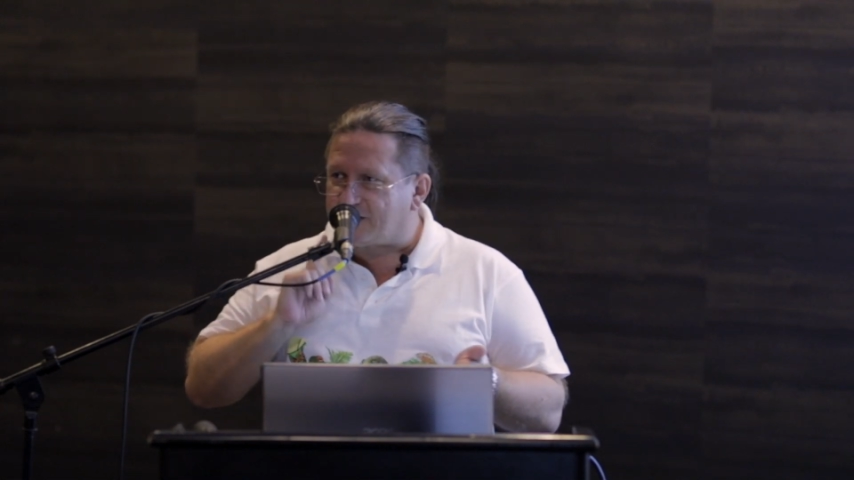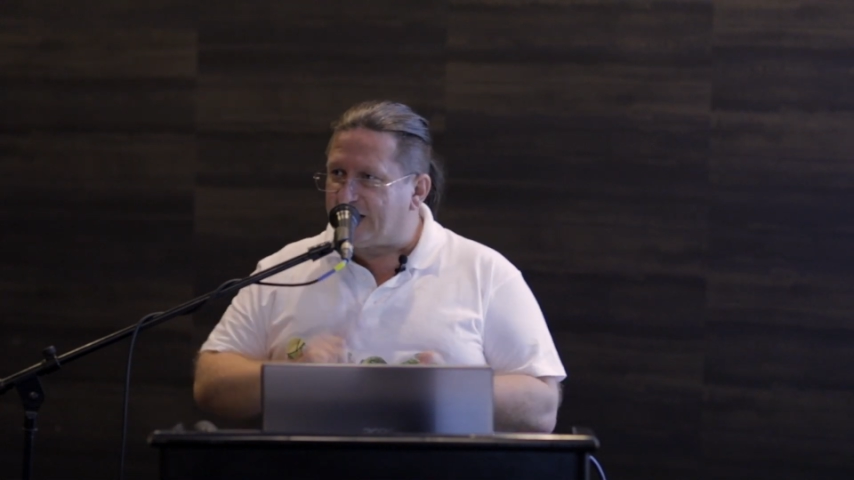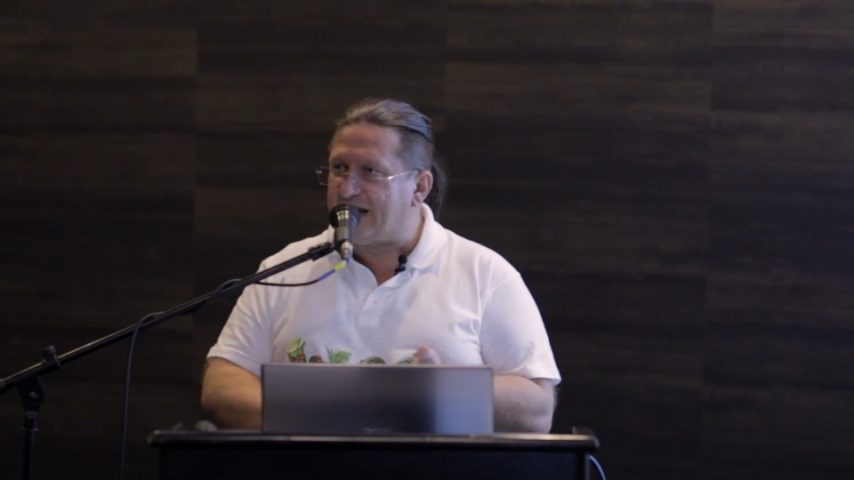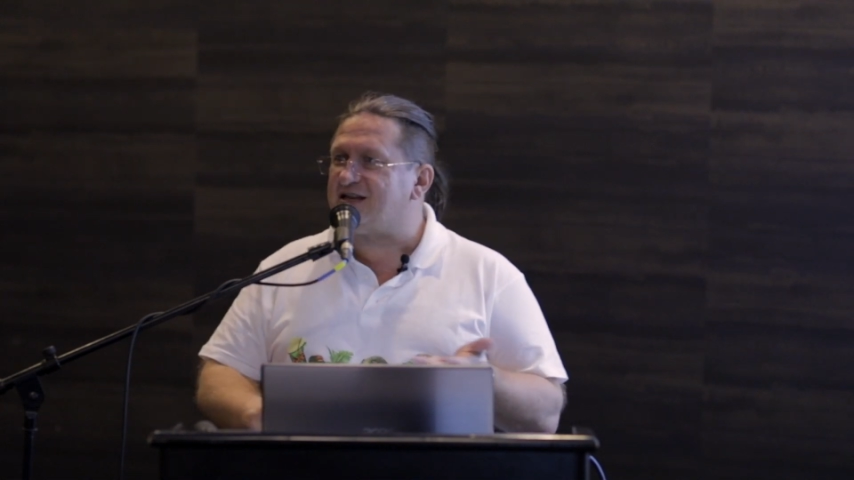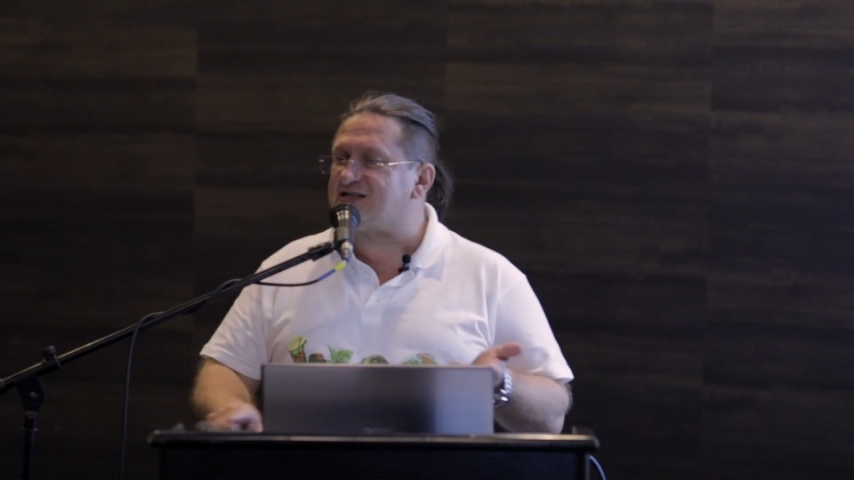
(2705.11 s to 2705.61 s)

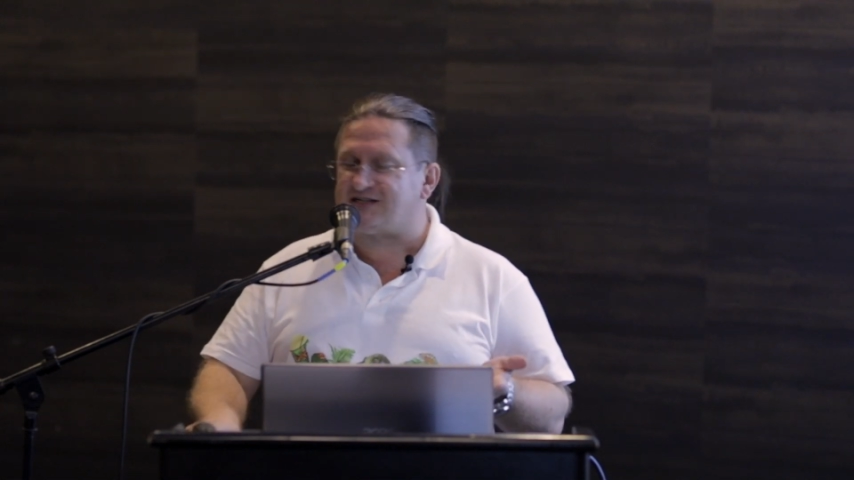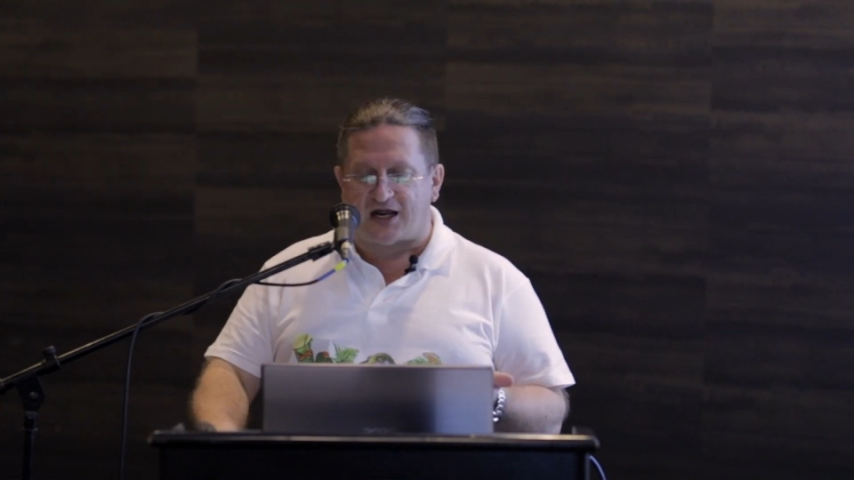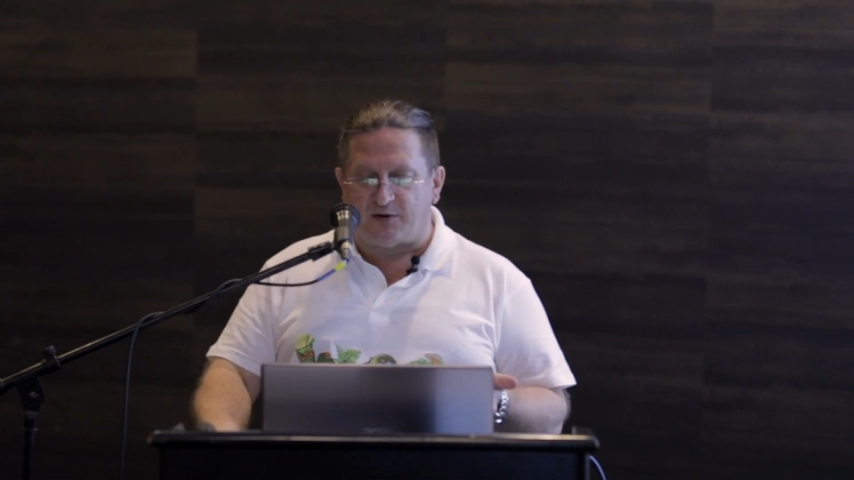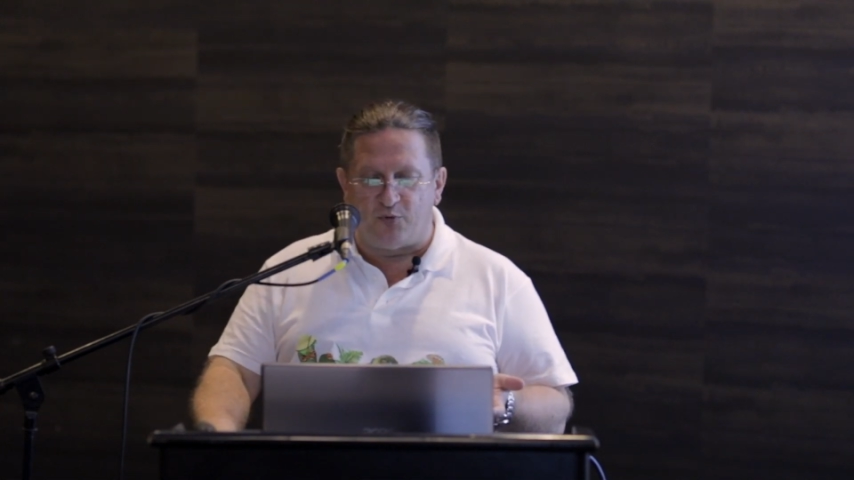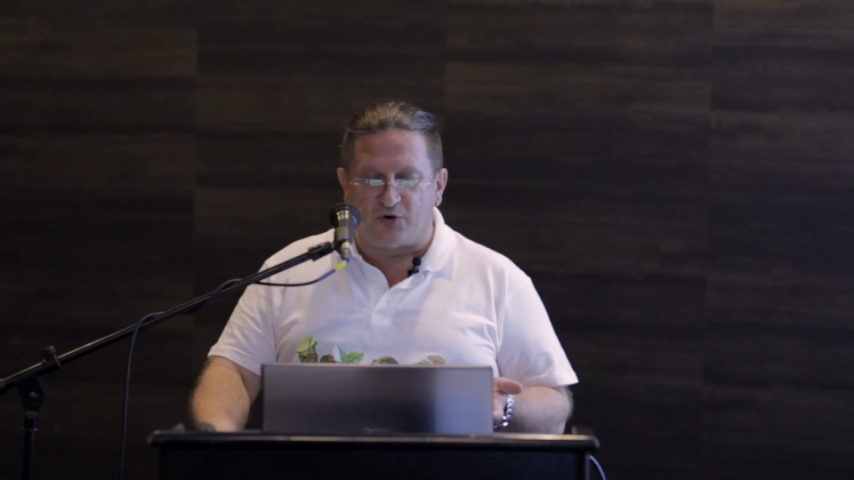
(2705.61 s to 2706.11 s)
create
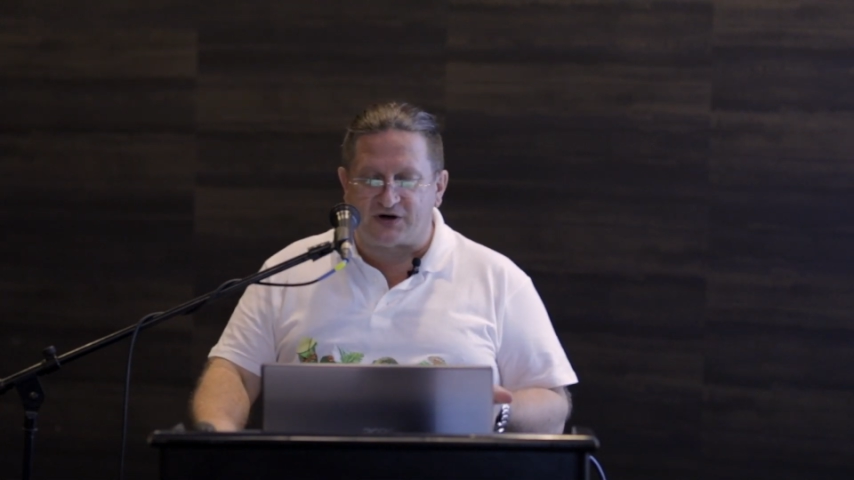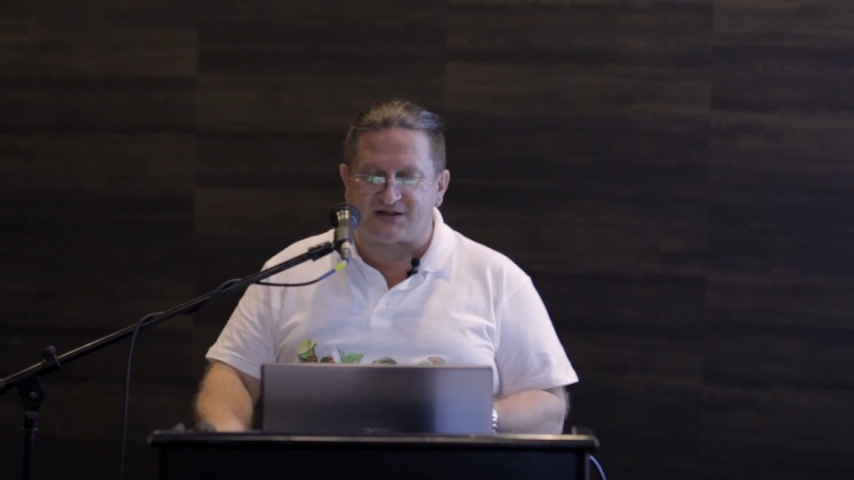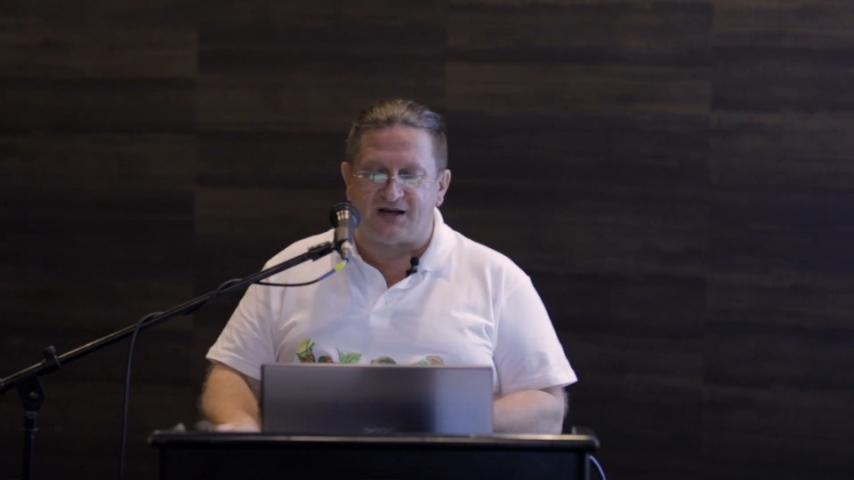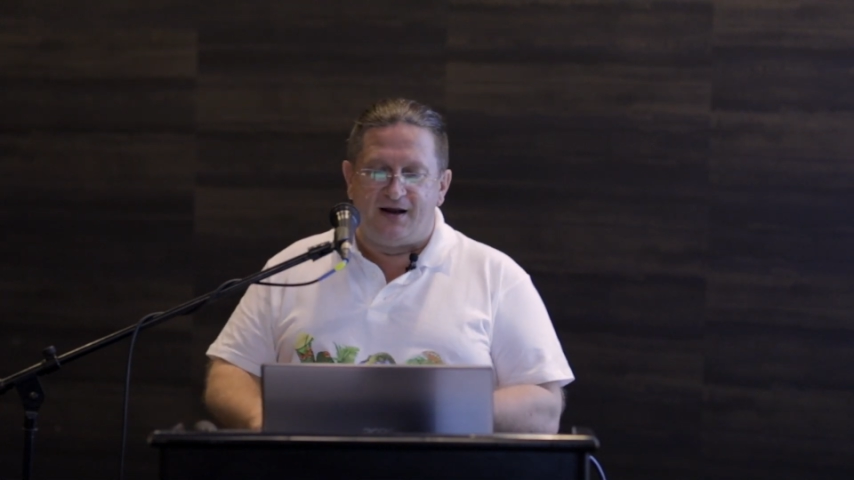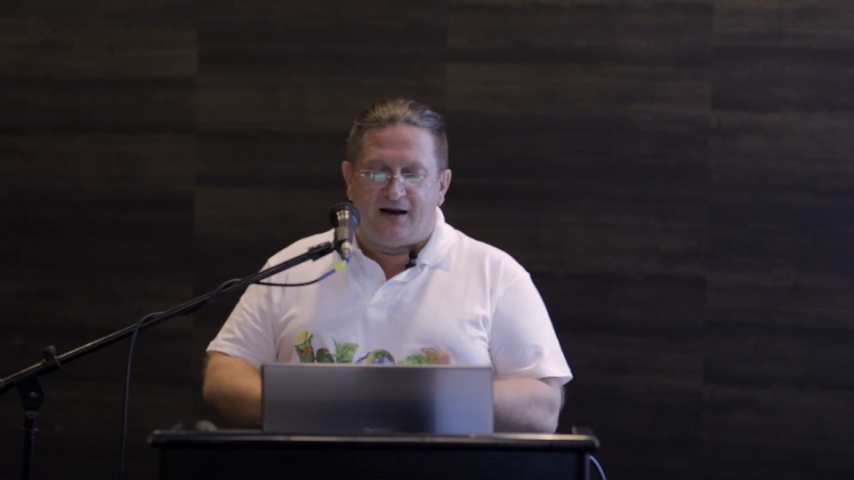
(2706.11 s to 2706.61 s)
stud books,